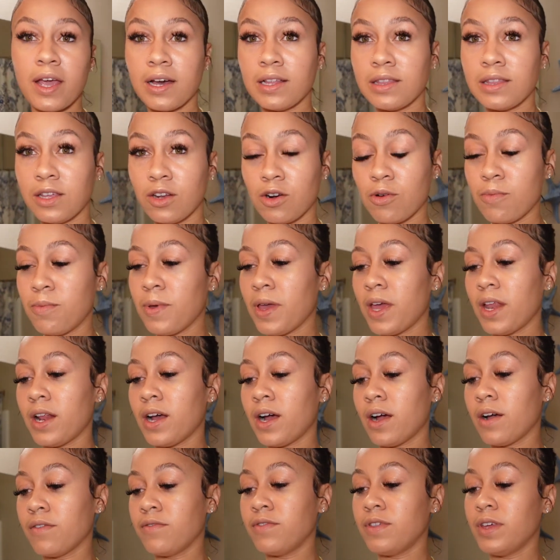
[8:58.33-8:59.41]
a little bit
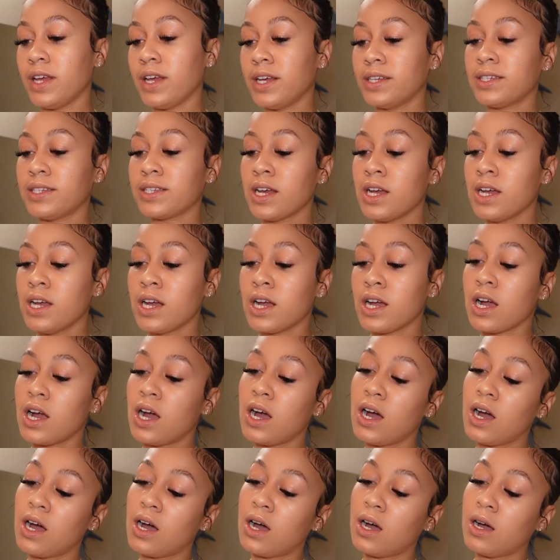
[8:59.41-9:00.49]
of this
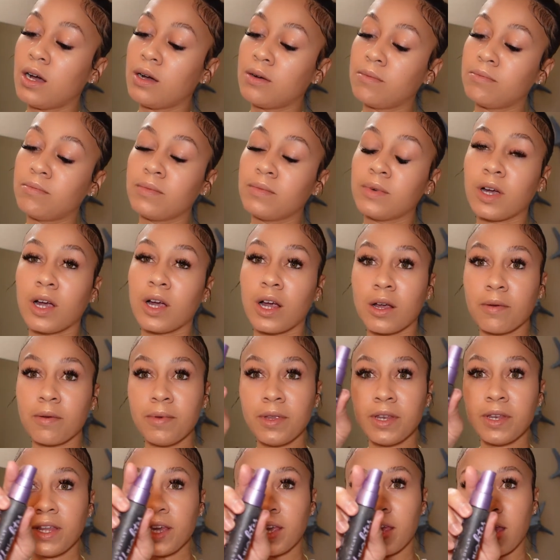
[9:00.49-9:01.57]

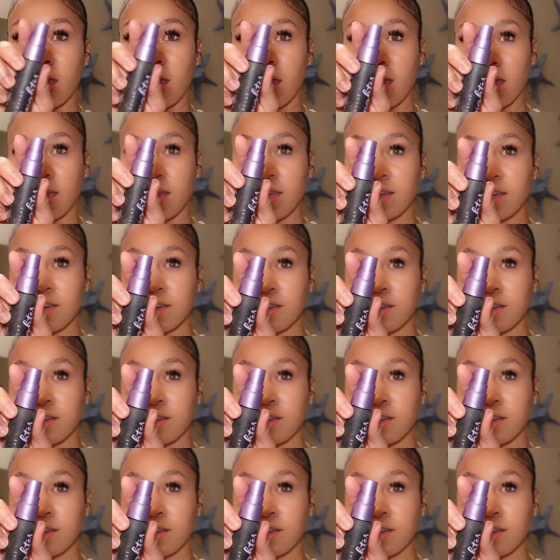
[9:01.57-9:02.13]
Urban Decay